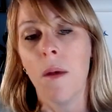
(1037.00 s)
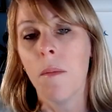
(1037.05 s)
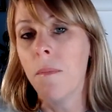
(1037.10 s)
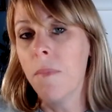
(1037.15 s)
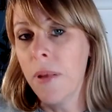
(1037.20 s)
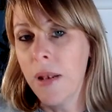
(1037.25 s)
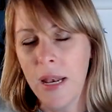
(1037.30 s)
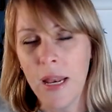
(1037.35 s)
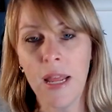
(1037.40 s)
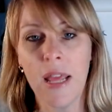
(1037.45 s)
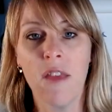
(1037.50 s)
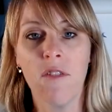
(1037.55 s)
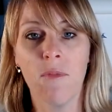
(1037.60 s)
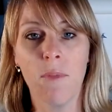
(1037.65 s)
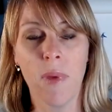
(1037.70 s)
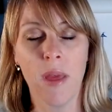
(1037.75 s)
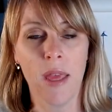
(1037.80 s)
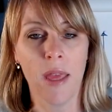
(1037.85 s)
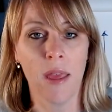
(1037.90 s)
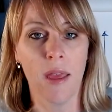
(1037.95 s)
believe
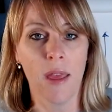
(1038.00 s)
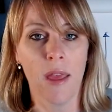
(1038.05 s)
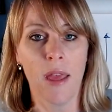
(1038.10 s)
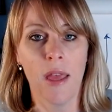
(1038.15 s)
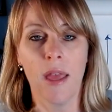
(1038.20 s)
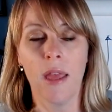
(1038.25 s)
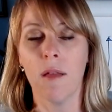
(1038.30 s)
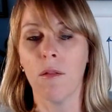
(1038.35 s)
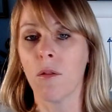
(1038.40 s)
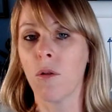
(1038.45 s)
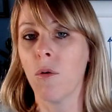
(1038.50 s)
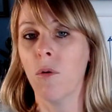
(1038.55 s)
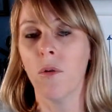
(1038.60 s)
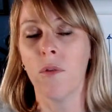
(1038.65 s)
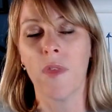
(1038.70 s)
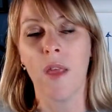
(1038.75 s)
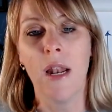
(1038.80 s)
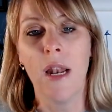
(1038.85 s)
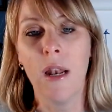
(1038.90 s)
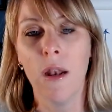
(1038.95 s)
me, it'll
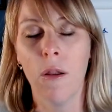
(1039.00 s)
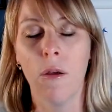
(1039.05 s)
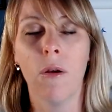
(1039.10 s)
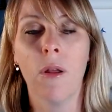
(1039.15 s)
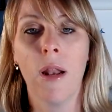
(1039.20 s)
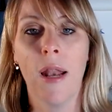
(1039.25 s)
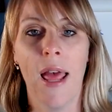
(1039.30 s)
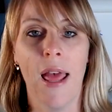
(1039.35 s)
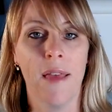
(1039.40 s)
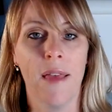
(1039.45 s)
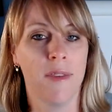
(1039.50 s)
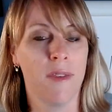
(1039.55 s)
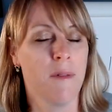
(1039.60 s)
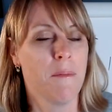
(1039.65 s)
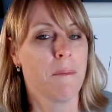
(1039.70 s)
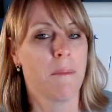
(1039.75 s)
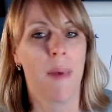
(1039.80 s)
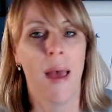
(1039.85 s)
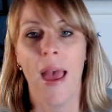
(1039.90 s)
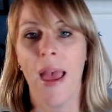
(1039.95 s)
cause a lot less
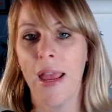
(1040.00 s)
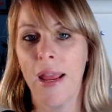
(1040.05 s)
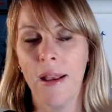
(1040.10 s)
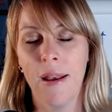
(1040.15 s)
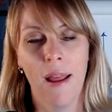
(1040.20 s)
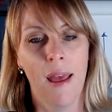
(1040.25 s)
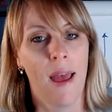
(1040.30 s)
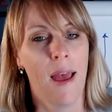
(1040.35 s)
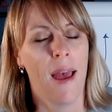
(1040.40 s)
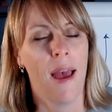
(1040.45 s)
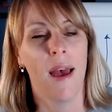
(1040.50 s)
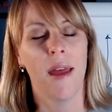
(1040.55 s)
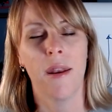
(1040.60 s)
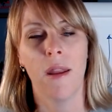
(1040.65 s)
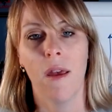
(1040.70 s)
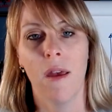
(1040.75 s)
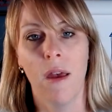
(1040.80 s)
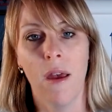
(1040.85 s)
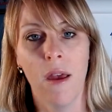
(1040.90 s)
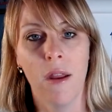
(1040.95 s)
pain and
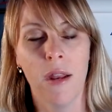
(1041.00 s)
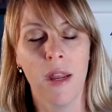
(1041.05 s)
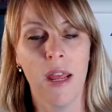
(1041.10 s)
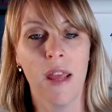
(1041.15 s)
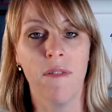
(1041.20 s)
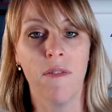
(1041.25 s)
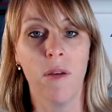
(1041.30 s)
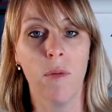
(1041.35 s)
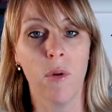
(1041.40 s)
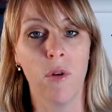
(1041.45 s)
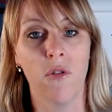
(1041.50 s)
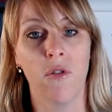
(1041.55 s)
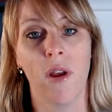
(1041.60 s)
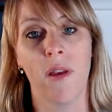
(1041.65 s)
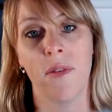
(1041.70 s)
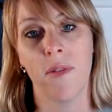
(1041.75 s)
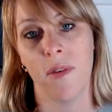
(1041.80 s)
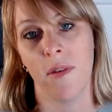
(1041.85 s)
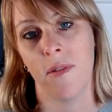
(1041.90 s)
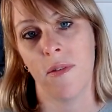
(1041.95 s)
hurt if you
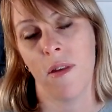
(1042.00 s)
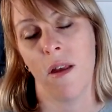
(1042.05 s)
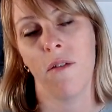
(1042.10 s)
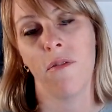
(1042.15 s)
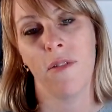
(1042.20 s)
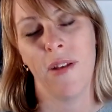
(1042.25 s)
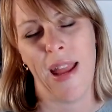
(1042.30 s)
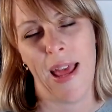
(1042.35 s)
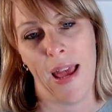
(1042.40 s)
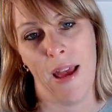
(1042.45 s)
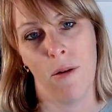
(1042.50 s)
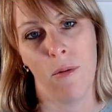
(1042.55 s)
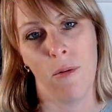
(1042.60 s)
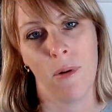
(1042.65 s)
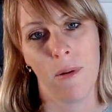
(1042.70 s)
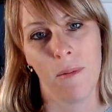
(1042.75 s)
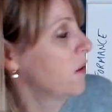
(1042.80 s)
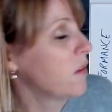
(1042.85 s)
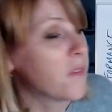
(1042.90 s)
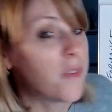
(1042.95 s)
address this stuff now.
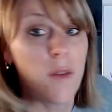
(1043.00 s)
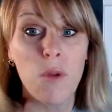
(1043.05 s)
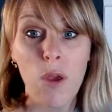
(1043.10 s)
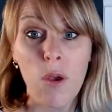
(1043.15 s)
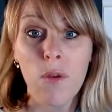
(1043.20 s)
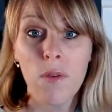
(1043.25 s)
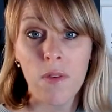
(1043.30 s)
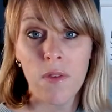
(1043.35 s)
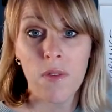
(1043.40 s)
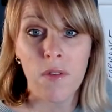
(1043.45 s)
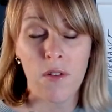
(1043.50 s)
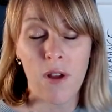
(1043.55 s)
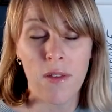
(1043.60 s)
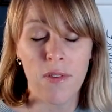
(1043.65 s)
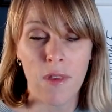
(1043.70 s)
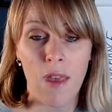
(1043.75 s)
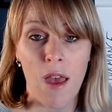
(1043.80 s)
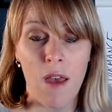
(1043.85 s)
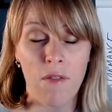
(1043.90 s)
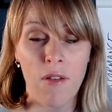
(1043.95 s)
So use the stress
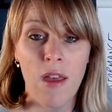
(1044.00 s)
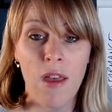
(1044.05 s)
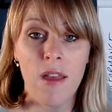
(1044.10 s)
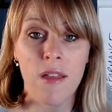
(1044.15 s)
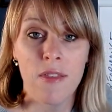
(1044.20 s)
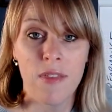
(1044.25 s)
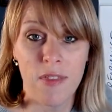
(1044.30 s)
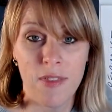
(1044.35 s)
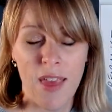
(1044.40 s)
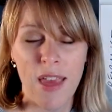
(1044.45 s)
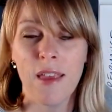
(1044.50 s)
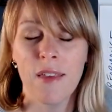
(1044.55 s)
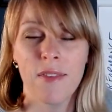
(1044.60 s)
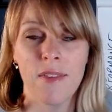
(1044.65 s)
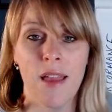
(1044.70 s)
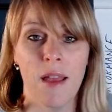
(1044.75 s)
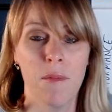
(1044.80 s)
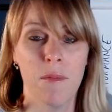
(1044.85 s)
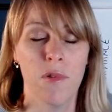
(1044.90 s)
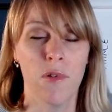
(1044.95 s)
curve to take a
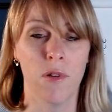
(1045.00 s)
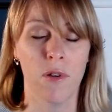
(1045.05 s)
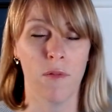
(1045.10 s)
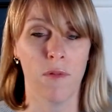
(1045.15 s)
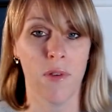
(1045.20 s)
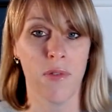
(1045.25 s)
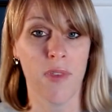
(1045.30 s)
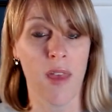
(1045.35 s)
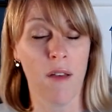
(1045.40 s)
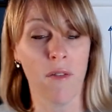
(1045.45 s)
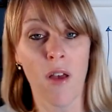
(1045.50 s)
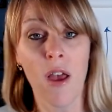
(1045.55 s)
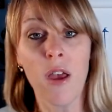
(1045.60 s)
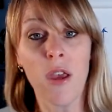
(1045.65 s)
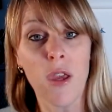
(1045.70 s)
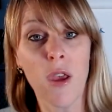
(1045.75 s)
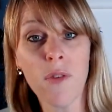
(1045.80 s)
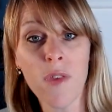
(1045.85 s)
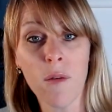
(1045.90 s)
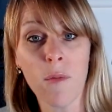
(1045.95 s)
snapshot of yourself.
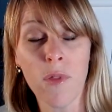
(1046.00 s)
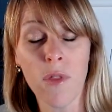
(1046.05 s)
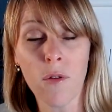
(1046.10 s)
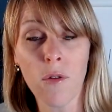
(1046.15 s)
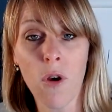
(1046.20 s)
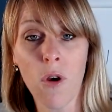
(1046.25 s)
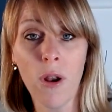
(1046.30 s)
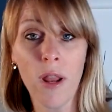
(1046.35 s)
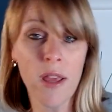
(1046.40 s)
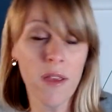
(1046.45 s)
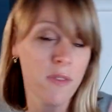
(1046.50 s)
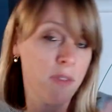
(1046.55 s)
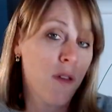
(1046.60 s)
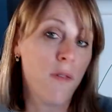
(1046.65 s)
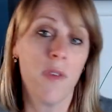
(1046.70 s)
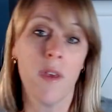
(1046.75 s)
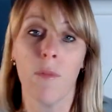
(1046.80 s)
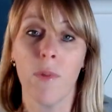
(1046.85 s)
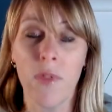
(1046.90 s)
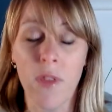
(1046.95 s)
Use it with your colleagues,
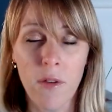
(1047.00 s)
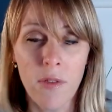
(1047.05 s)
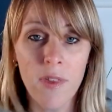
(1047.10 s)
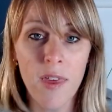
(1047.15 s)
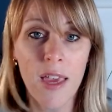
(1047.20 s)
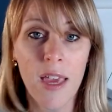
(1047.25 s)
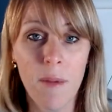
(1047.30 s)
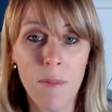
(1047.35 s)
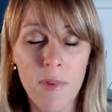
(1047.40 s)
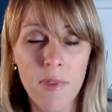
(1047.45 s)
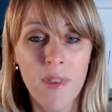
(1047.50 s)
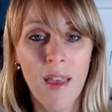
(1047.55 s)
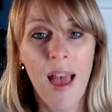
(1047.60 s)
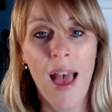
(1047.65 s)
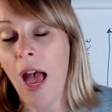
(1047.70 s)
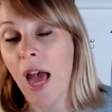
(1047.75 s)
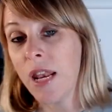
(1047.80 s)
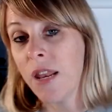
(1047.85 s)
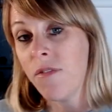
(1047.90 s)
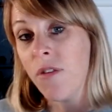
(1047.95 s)
use it with your teams.
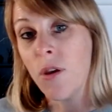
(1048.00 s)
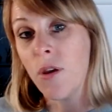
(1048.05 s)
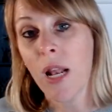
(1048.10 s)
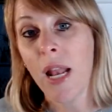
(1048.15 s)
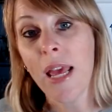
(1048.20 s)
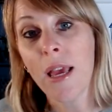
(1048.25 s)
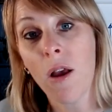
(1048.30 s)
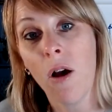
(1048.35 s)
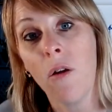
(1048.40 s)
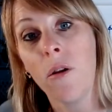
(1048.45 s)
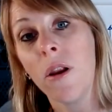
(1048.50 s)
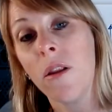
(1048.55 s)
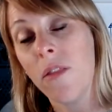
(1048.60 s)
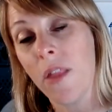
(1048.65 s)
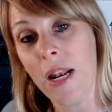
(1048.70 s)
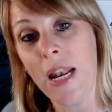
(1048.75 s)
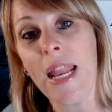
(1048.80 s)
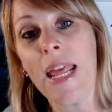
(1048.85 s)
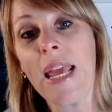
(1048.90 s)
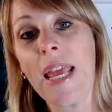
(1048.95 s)
And if you click on
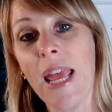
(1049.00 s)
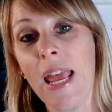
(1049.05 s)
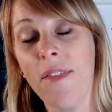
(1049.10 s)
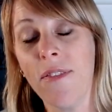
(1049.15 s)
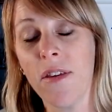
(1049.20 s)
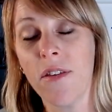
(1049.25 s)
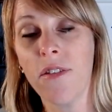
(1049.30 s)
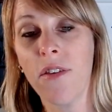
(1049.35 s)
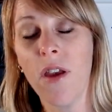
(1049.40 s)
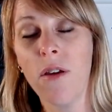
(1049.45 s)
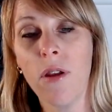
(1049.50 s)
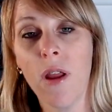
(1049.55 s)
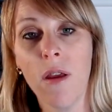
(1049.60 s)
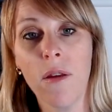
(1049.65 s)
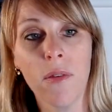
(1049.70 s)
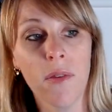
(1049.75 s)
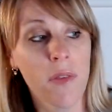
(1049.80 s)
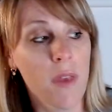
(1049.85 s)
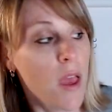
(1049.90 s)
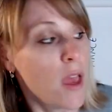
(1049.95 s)
the link in the show
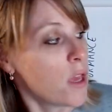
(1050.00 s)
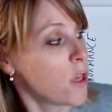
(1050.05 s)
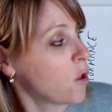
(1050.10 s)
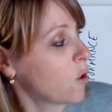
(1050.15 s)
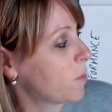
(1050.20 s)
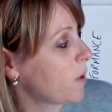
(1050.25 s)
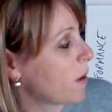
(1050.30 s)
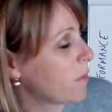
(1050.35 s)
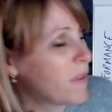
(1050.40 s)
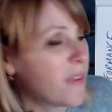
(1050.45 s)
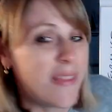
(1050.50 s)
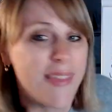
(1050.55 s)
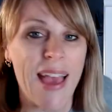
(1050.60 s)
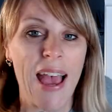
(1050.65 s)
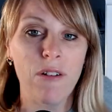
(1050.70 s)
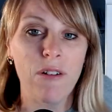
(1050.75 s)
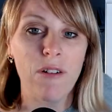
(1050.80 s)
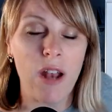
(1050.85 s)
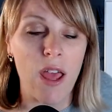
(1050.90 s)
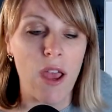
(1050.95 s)
notes, you'll be able to
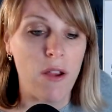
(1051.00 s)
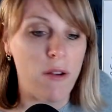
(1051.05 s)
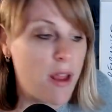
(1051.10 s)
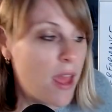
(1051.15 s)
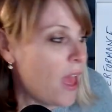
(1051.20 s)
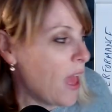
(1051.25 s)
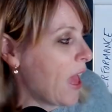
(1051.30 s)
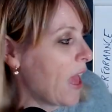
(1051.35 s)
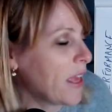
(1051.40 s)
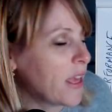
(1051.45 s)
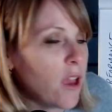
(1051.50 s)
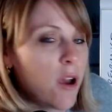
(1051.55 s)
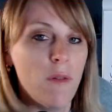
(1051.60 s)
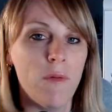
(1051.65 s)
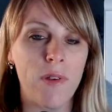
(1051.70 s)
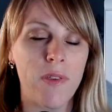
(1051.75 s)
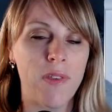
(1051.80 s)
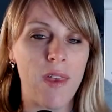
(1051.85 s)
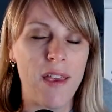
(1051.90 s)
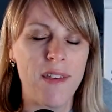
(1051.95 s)
download a
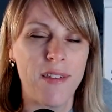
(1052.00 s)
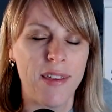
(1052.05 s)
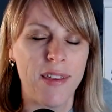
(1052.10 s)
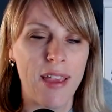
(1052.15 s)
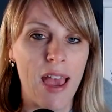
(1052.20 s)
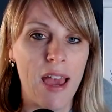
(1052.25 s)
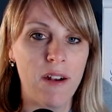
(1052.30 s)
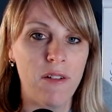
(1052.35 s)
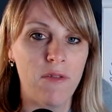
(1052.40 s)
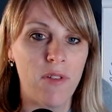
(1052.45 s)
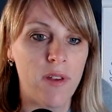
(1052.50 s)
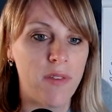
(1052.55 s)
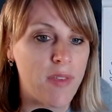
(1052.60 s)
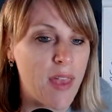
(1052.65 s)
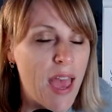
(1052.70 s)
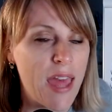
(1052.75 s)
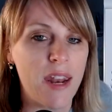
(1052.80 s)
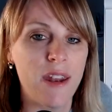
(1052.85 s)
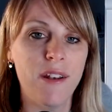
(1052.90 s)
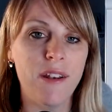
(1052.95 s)
conversation canvas
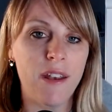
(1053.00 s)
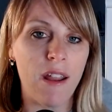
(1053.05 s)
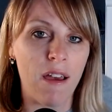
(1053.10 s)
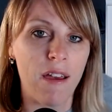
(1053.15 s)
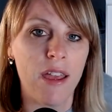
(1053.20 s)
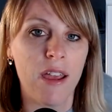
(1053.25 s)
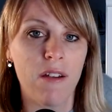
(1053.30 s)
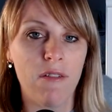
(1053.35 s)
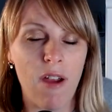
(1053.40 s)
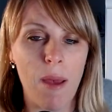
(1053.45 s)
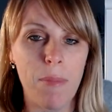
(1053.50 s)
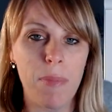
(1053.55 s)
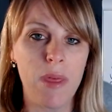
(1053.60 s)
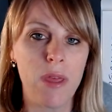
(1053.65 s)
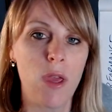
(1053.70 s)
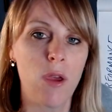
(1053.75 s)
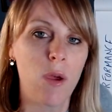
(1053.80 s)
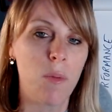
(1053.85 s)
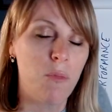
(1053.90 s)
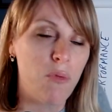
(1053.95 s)
and a diagram that
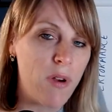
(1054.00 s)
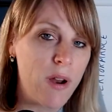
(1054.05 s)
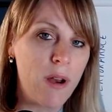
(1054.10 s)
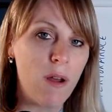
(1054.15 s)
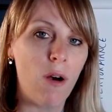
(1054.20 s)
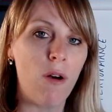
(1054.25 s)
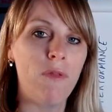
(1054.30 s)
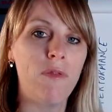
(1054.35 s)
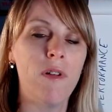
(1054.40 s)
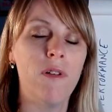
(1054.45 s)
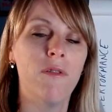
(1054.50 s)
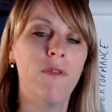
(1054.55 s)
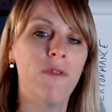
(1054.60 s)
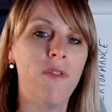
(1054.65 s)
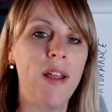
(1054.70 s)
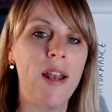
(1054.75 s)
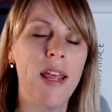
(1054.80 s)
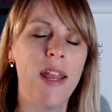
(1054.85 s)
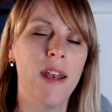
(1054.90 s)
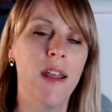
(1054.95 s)
you can print off and
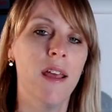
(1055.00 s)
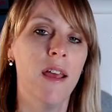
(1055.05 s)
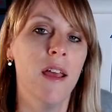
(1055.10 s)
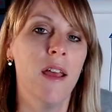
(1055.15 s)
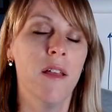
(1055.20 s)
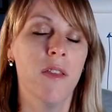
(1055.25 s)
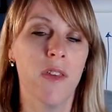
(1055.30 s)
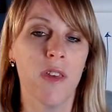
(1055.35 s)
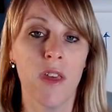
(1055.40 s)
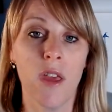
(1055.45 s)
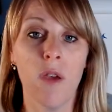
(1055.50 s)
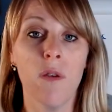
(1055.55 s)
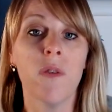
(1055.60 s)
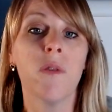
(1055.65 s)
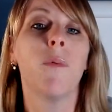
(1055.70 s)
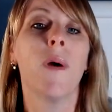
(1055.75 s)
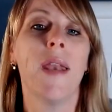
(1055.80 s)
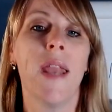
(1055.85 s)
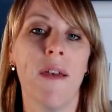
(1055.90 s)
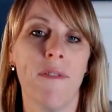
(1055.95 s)
fill in to
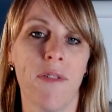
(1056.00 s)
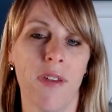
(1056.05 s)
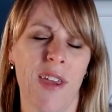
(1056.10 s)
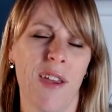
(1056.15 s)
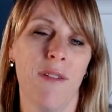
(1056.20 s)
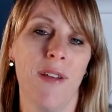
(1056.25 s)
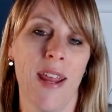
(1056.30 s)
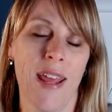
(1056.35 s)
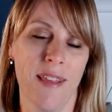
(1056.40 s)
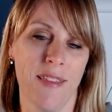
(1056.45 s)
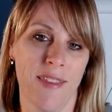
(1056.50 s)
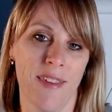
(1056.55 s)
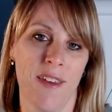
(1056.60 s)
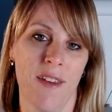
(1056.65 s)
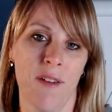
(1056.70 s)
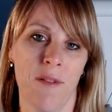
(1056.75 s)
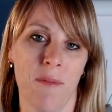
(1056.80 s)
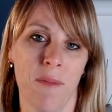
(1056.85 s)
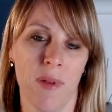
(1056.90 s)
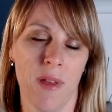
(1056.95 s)
use whenever you need
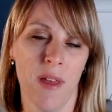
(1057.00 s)
to.